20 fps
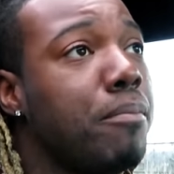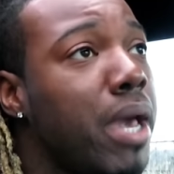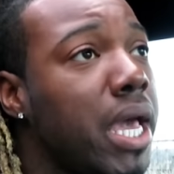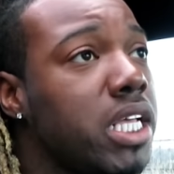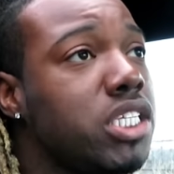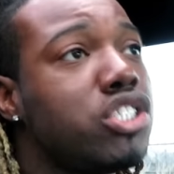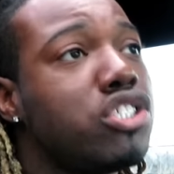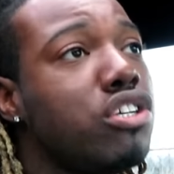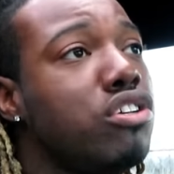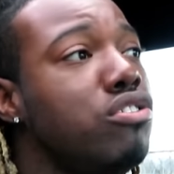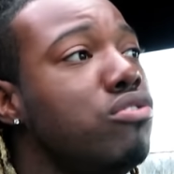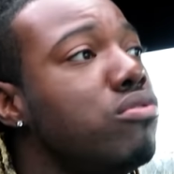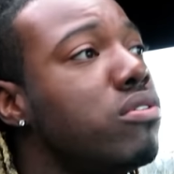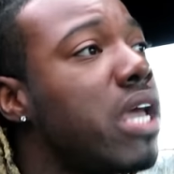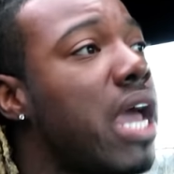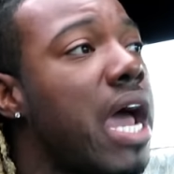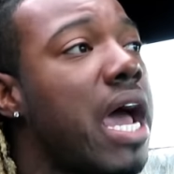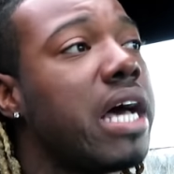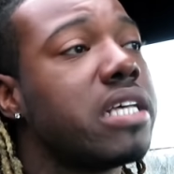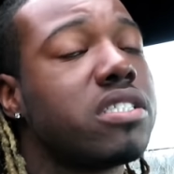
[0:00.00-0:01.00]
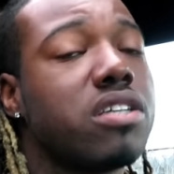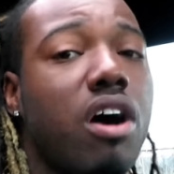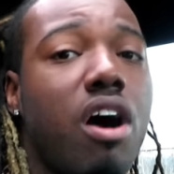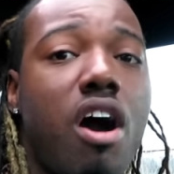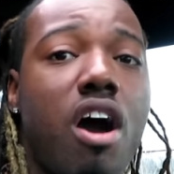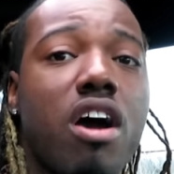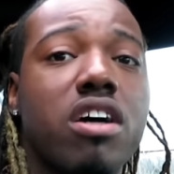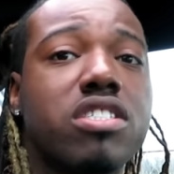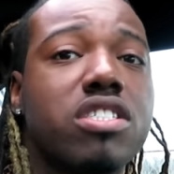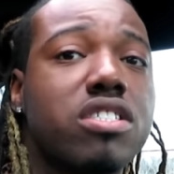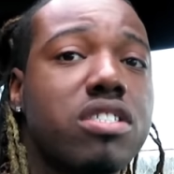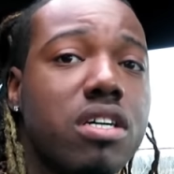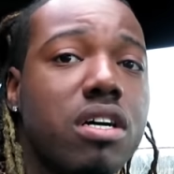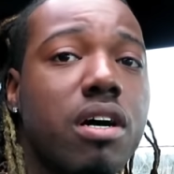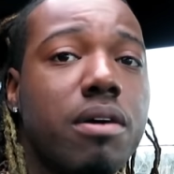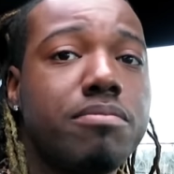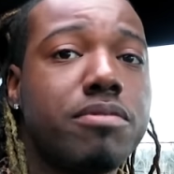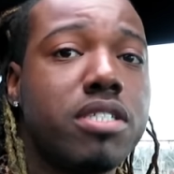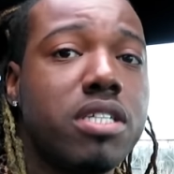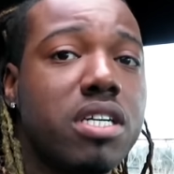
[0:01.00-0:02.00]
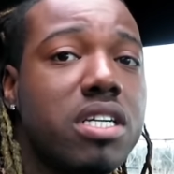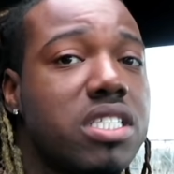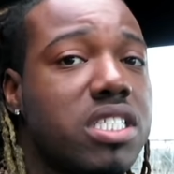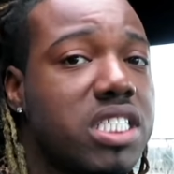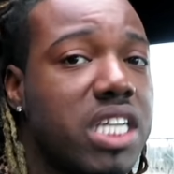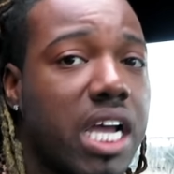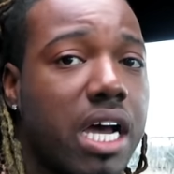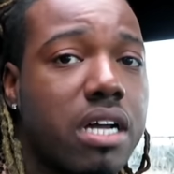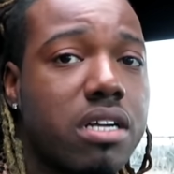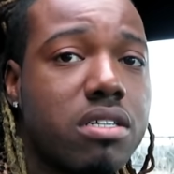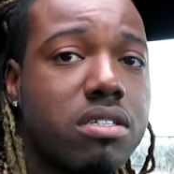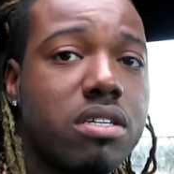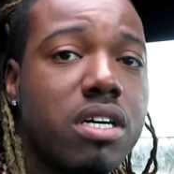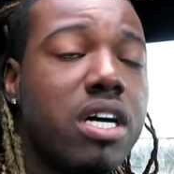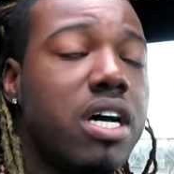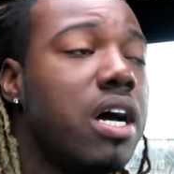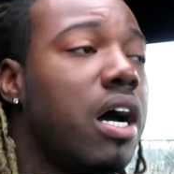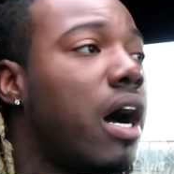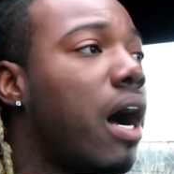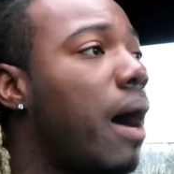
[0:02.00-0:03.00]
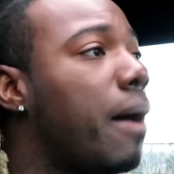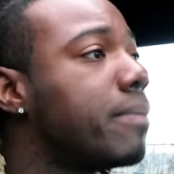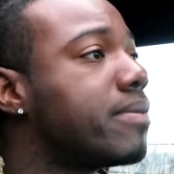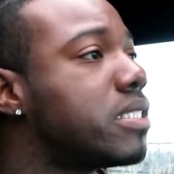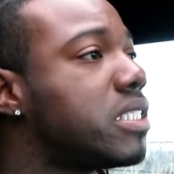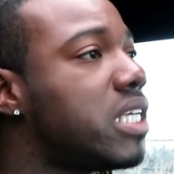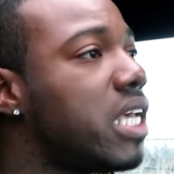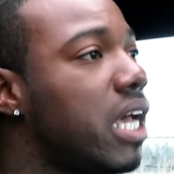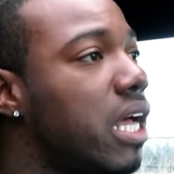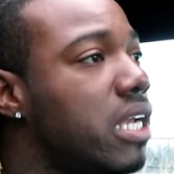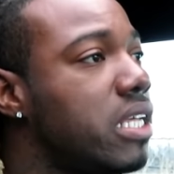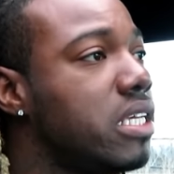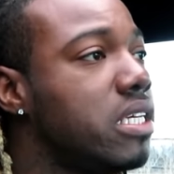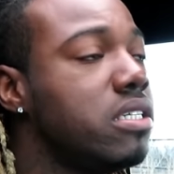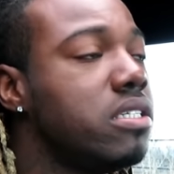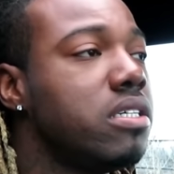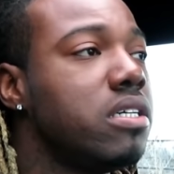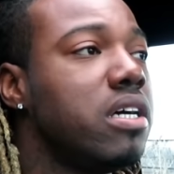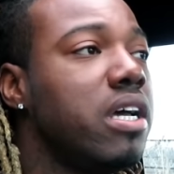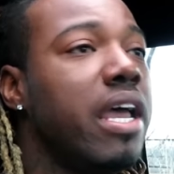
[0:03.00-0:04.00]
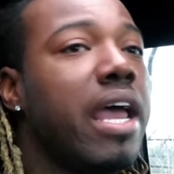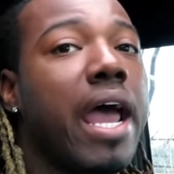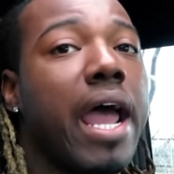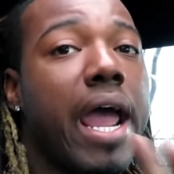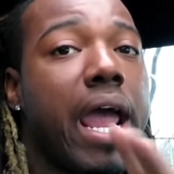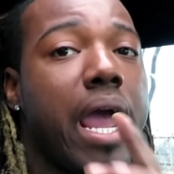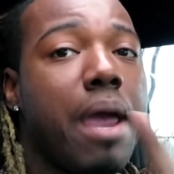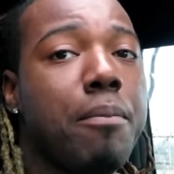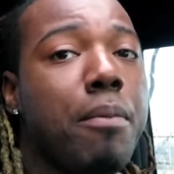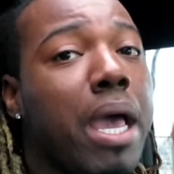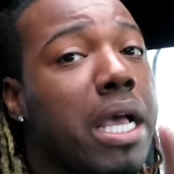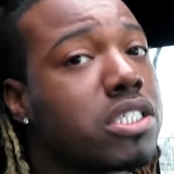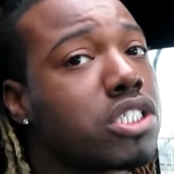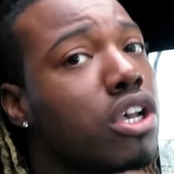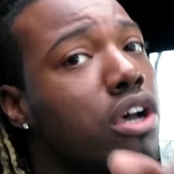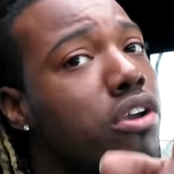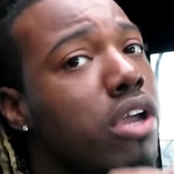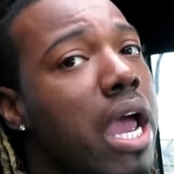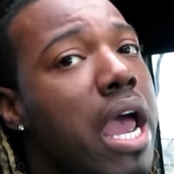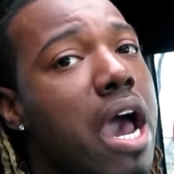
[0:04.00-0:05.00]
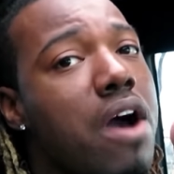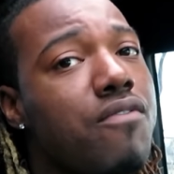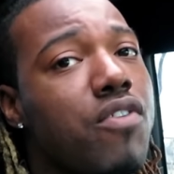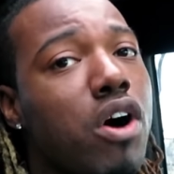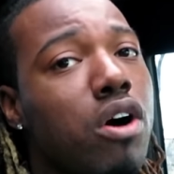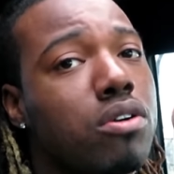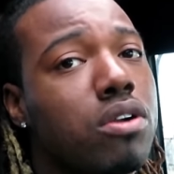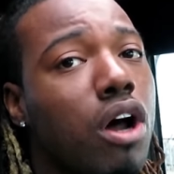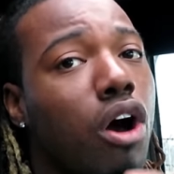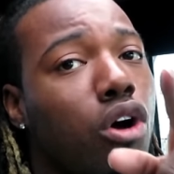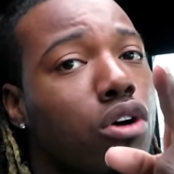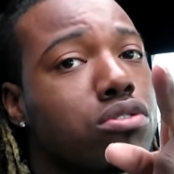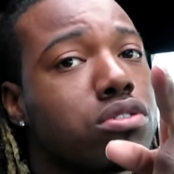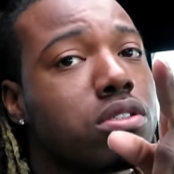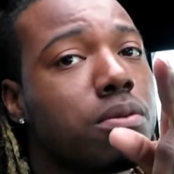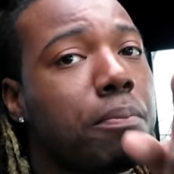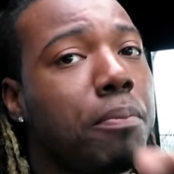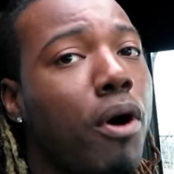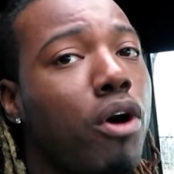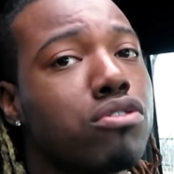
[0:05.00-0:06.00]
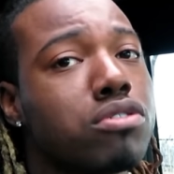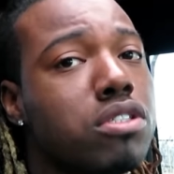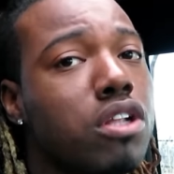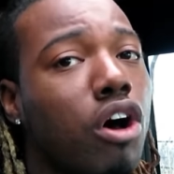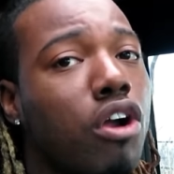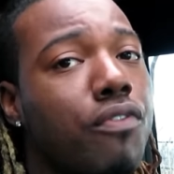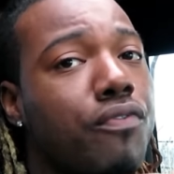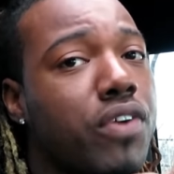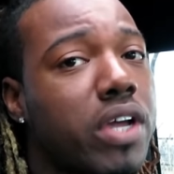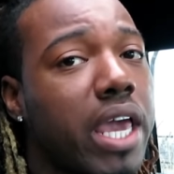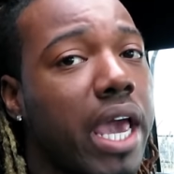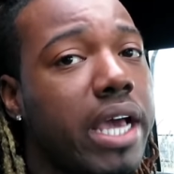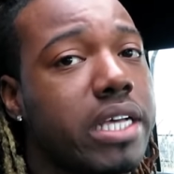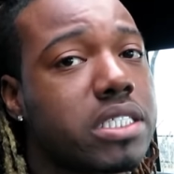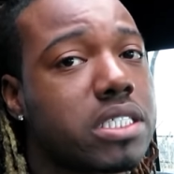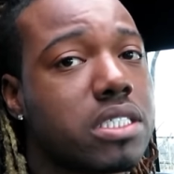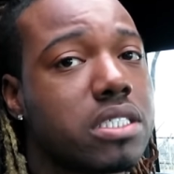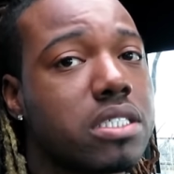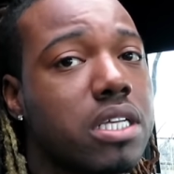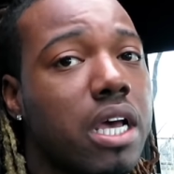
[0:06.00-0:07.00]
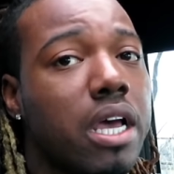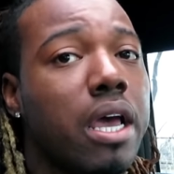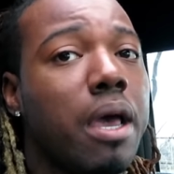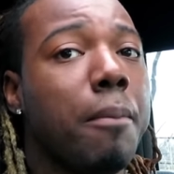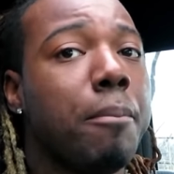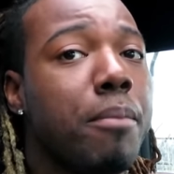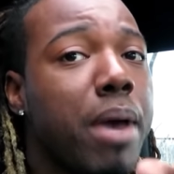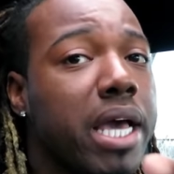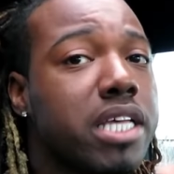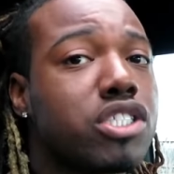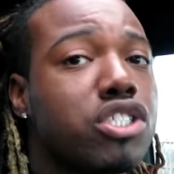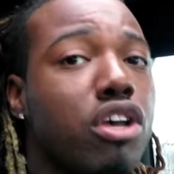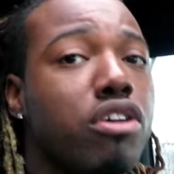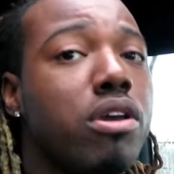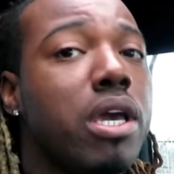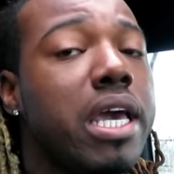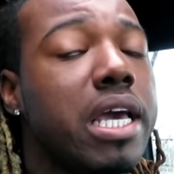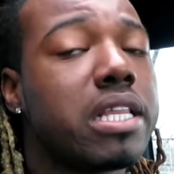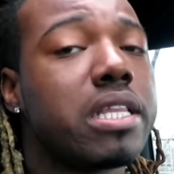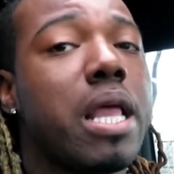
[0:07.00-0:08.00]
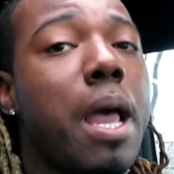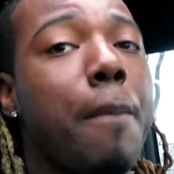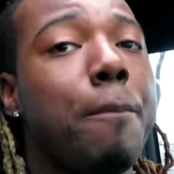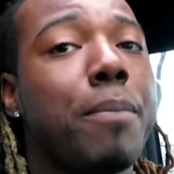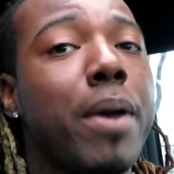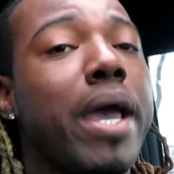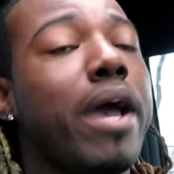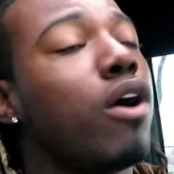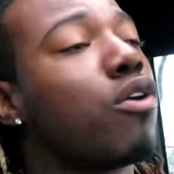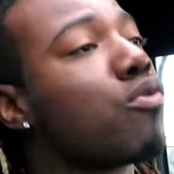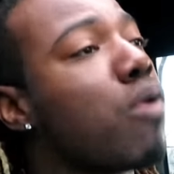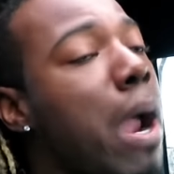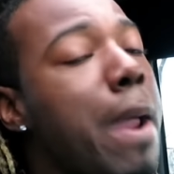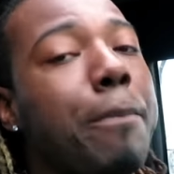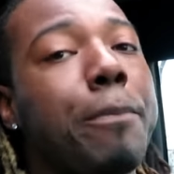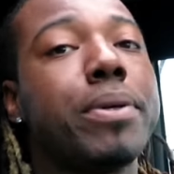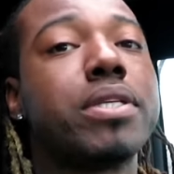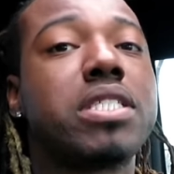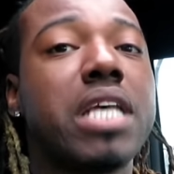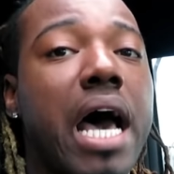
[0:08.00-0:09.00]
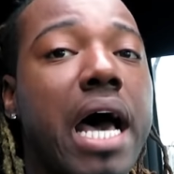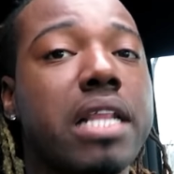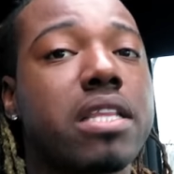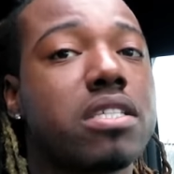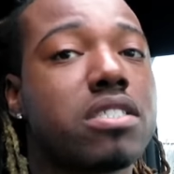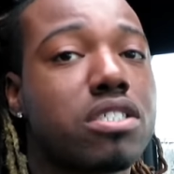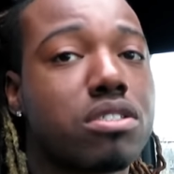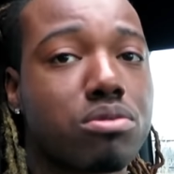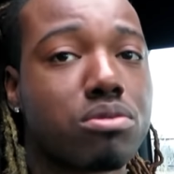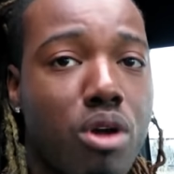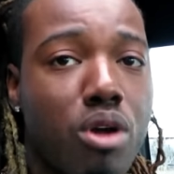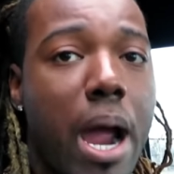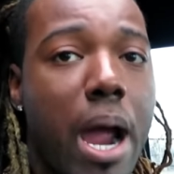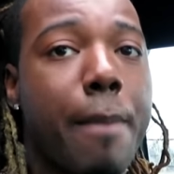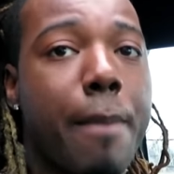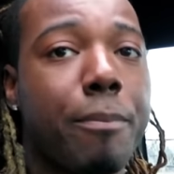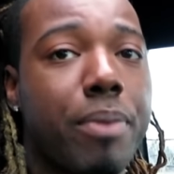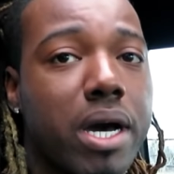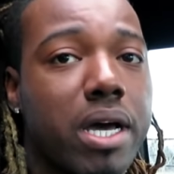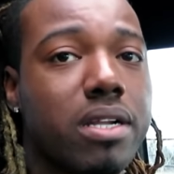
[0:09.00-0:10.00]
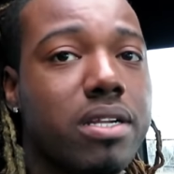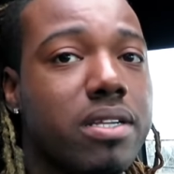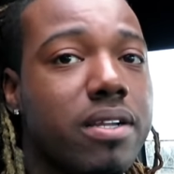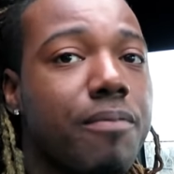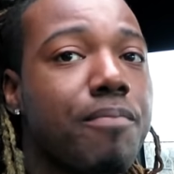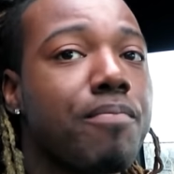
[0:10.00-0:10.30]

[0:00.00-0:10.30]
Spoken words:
make sure you guys are subbed to the channel. I'm telling you. And make sure you have on those post notifications. Make sure you hit that bell right beside the subscribe button.